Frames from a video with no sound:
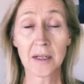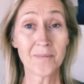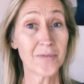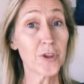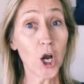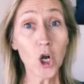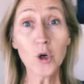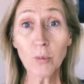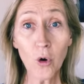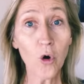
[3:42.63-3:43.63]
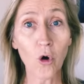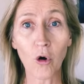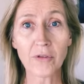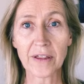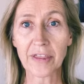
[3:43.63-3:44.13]
no more
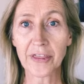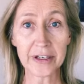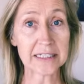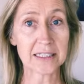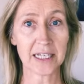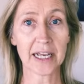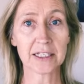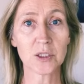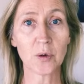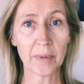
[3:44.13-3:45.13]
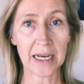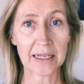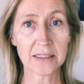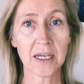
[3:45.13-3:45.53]
than 30 seconds to a minute